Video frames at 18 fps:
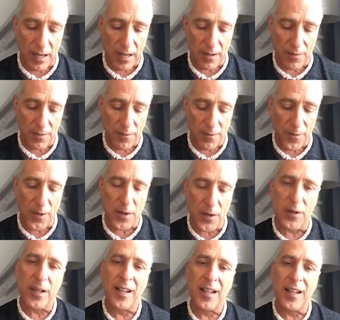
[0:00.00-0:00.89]

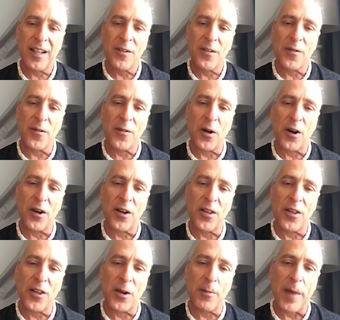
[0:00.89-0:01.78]
food for
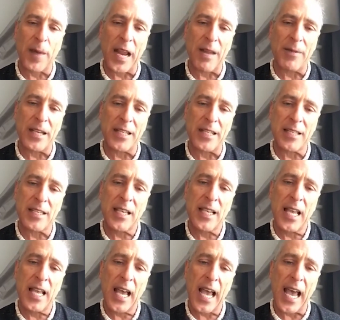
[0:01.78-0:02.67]
their babies.
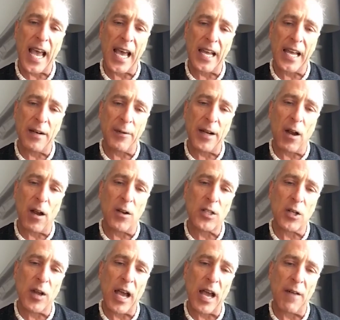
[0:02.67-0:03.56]
And we
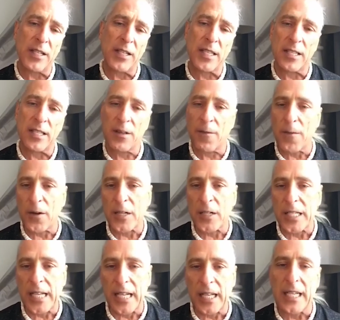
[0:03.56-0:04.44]
also have this as a
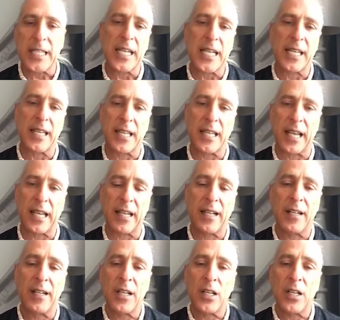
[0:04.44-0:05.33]
fertility thing.
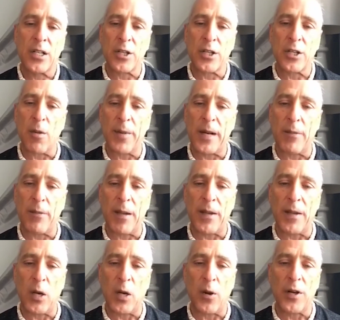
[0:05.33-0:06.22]
So many
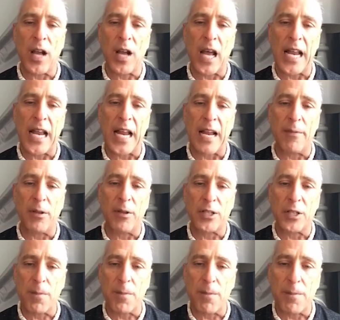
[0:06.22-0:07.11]
women who are not able
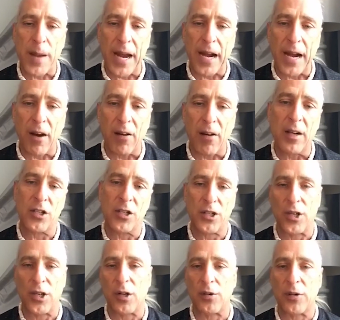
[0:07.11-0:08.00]
to bear
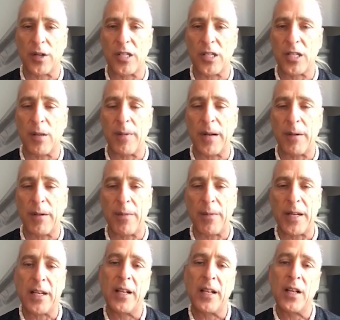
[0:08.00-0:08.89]
children, so many
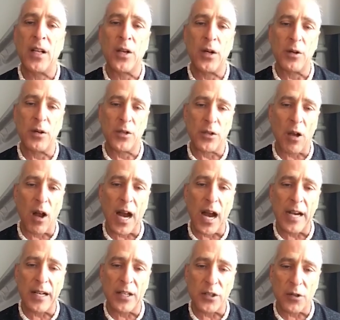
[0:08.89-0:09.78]
women who
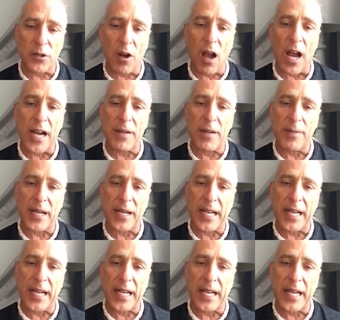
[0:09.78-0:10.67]
tried and tried,
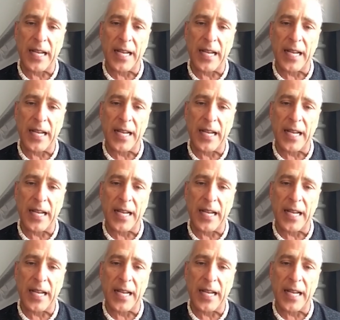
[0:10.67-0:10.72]
began